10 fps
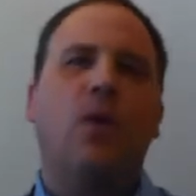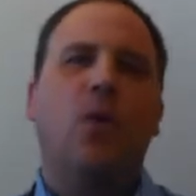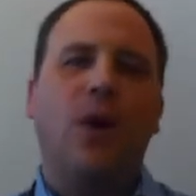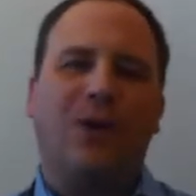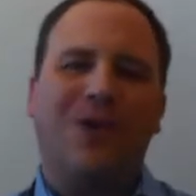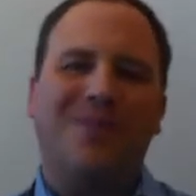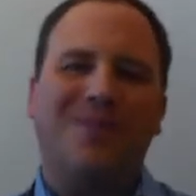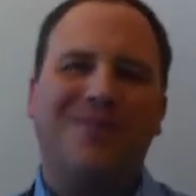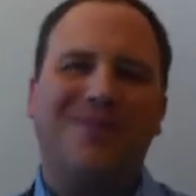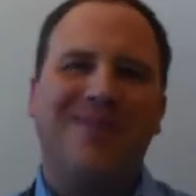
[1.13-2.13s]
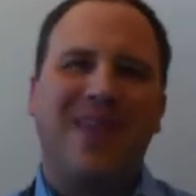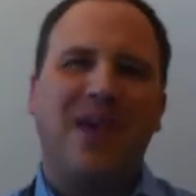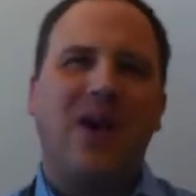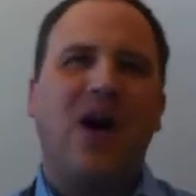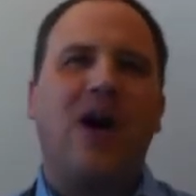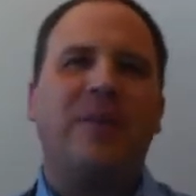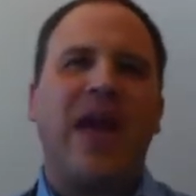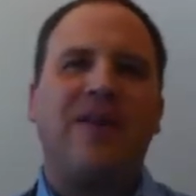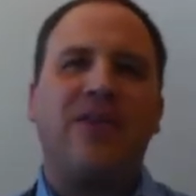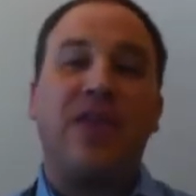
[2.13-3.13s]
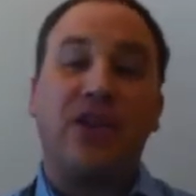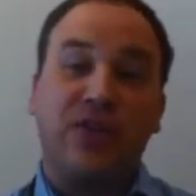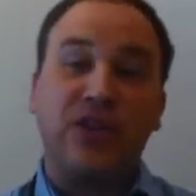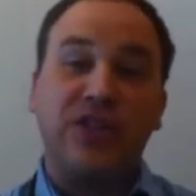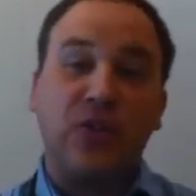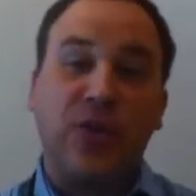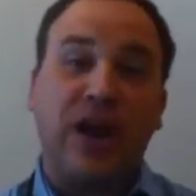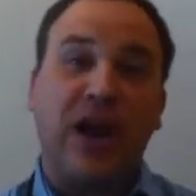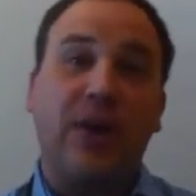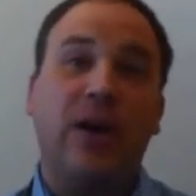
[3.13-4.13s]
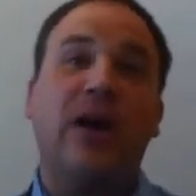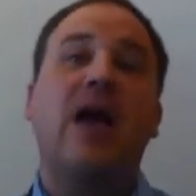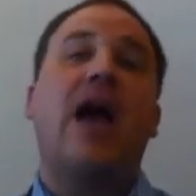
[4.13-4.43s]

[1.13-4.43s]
Welcome. On behalf of the University of Northern Iowa